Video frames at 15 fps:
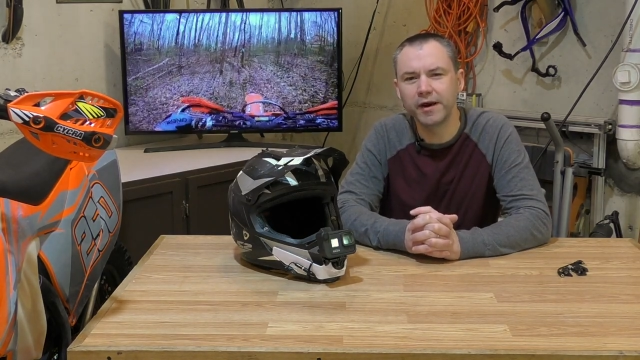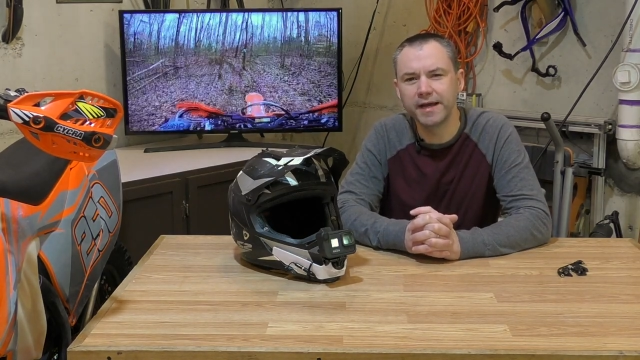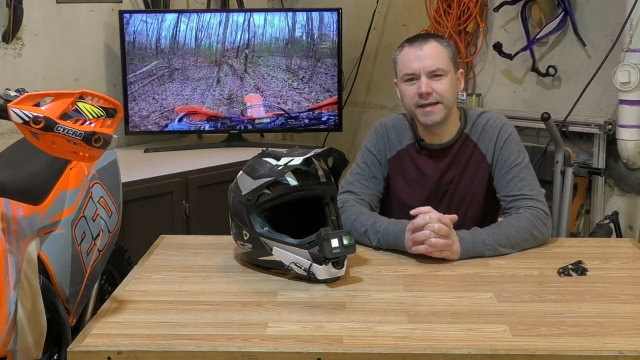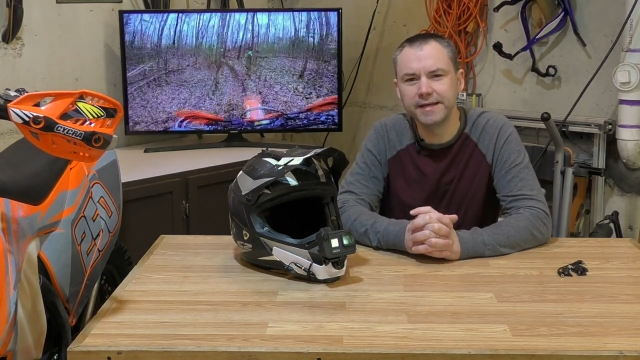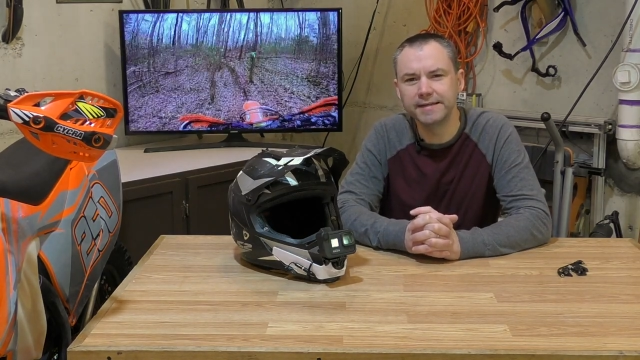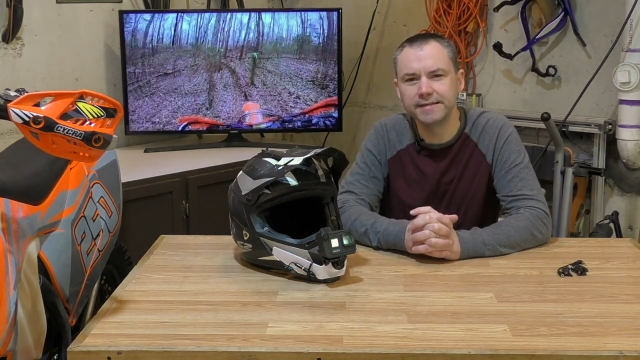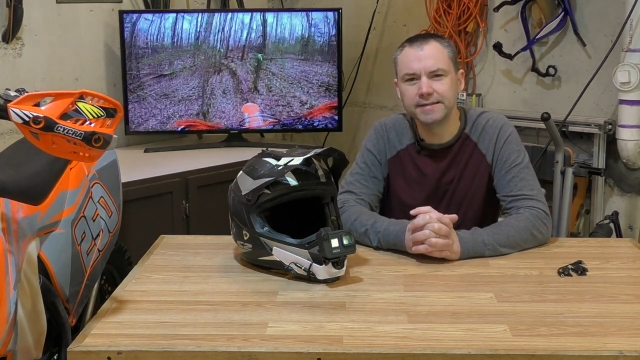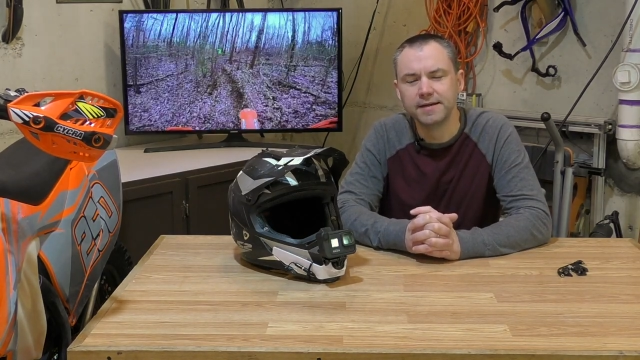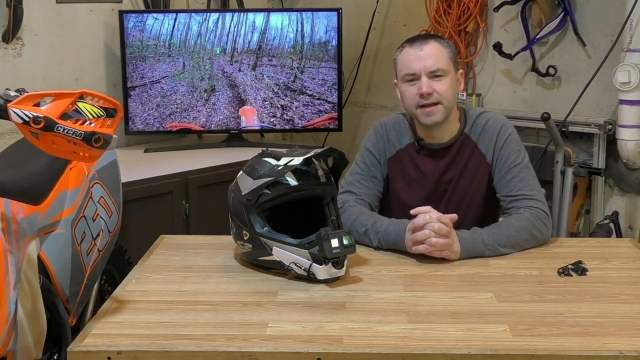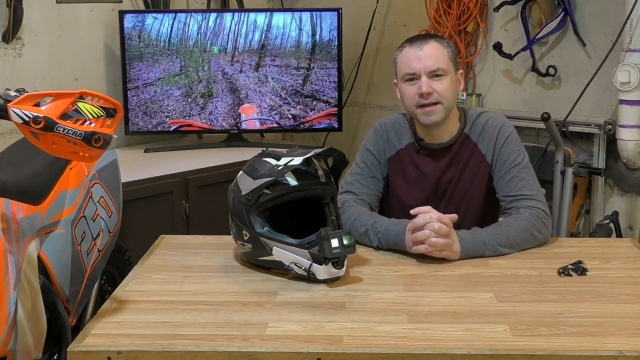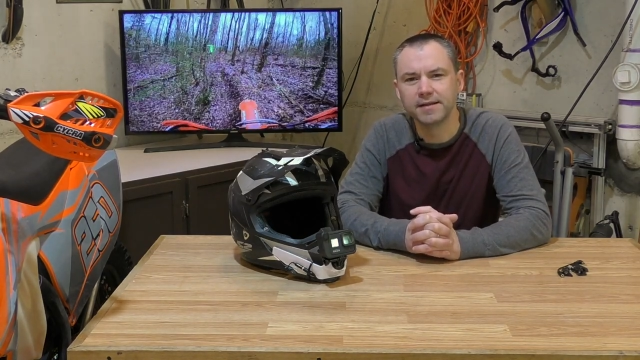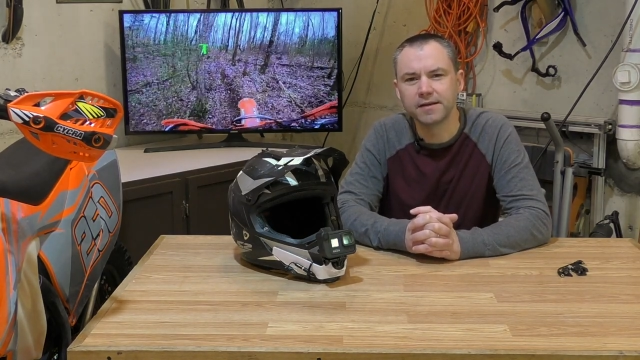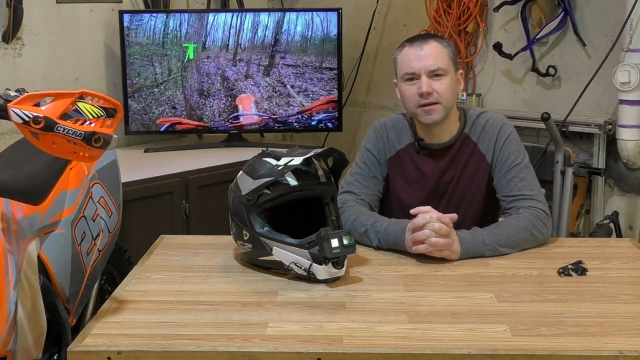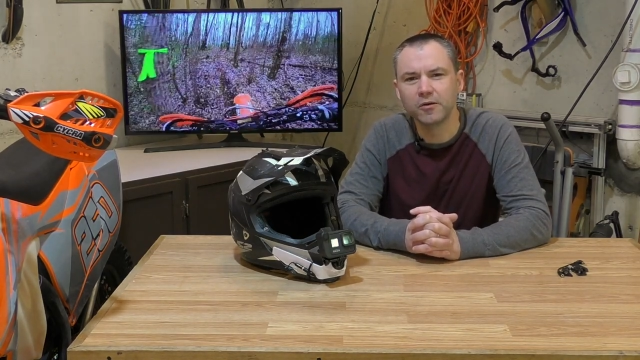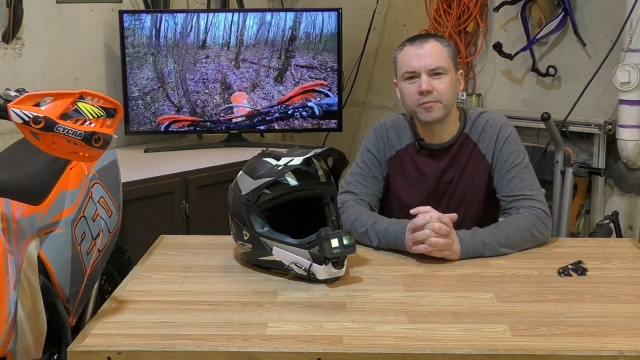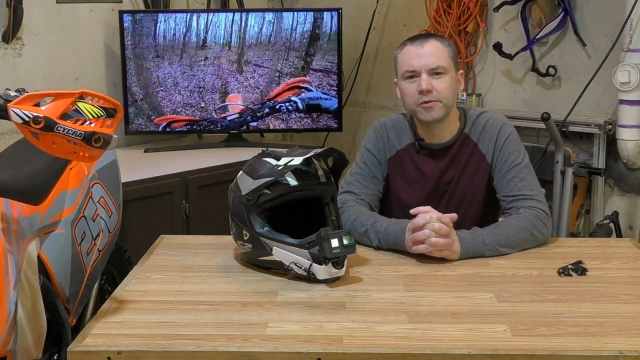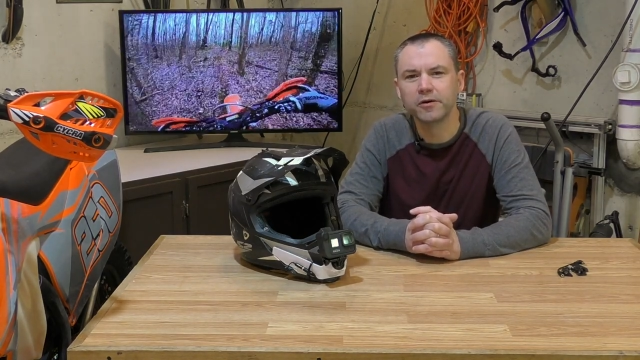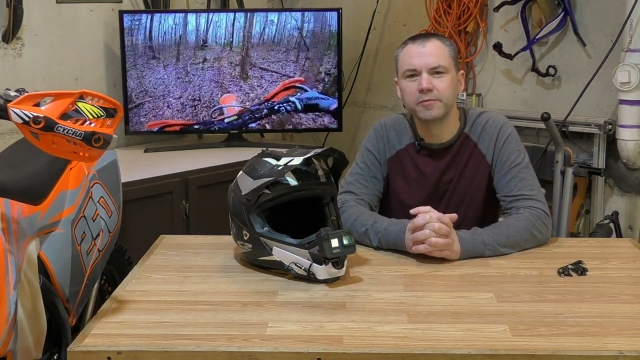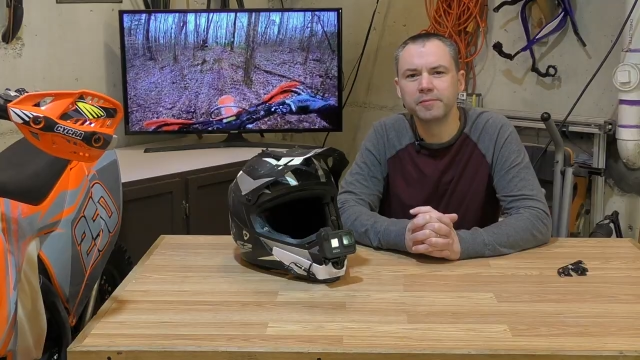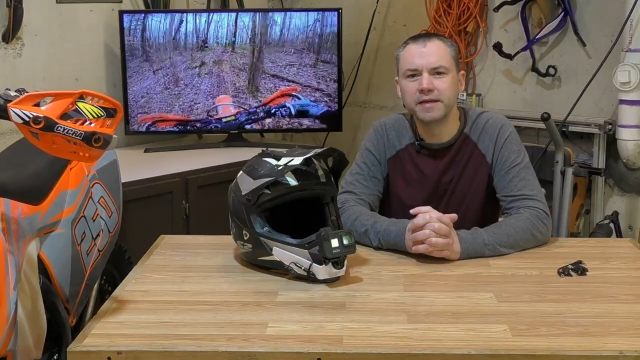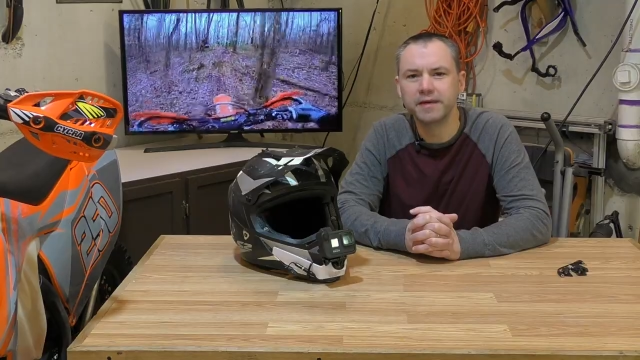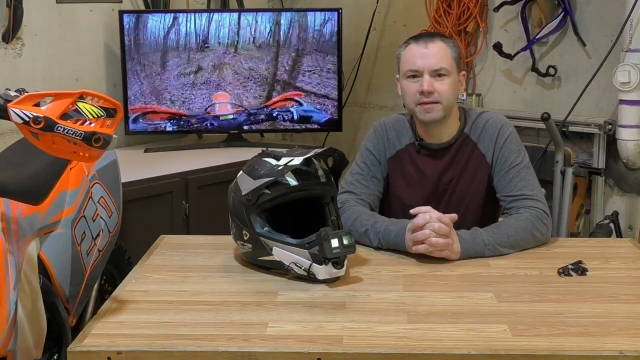8 and the
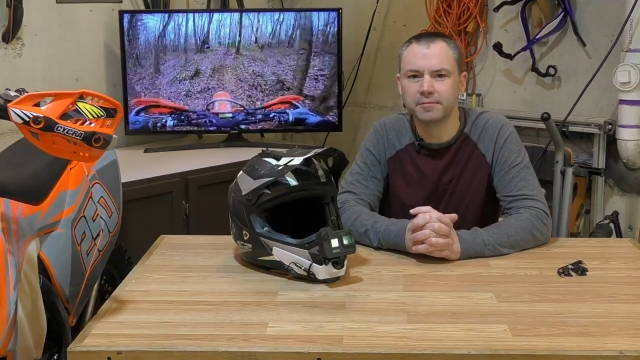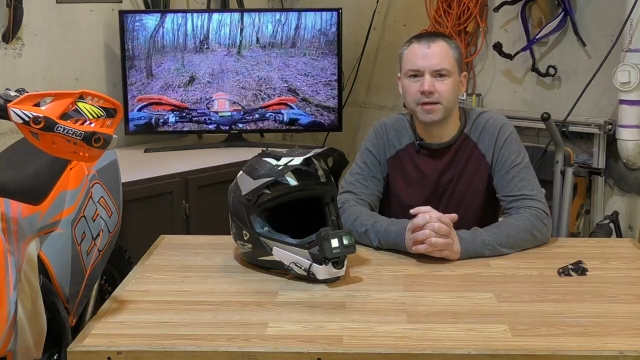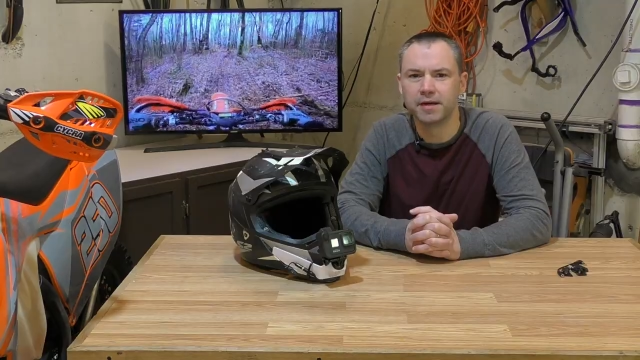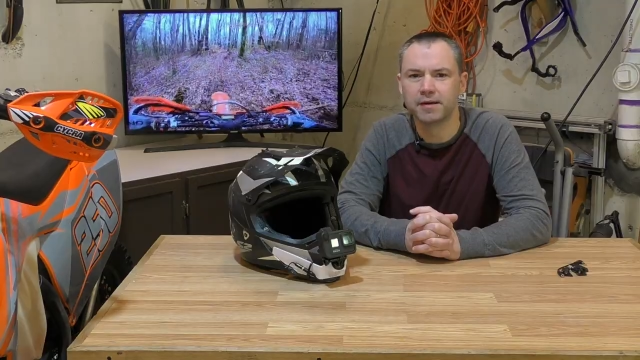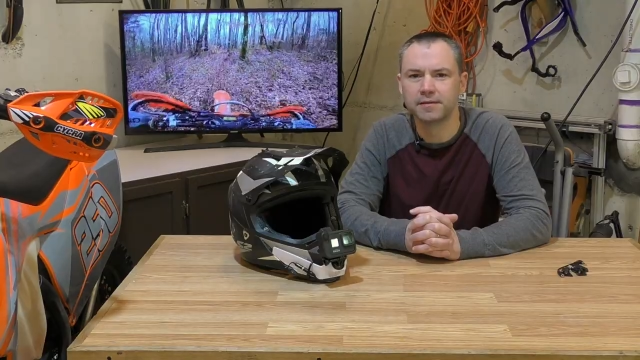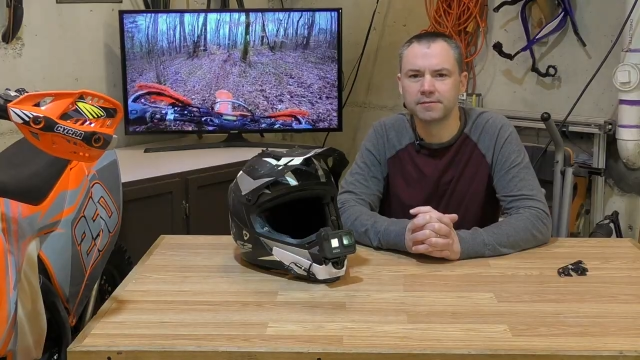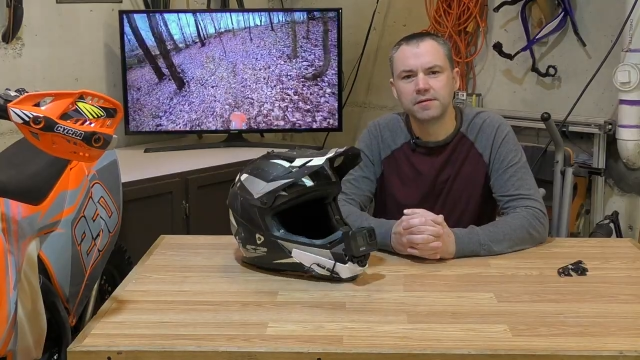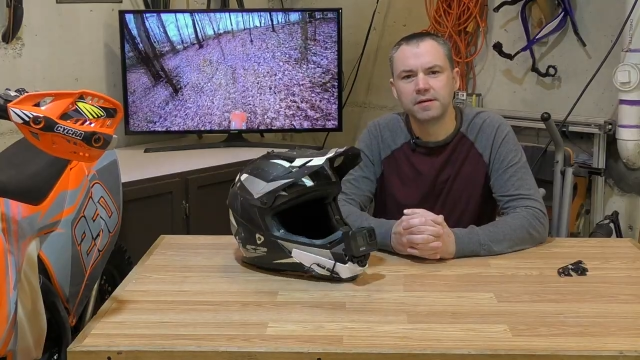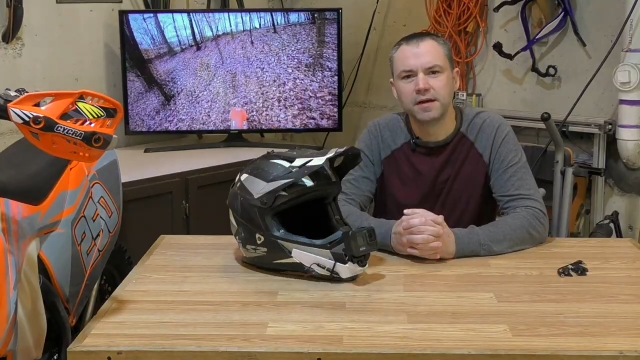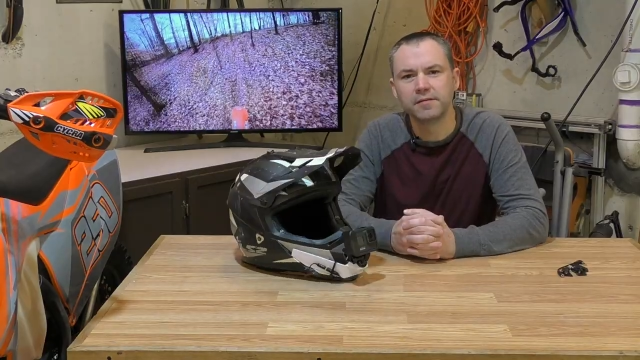GoPro Media Mod.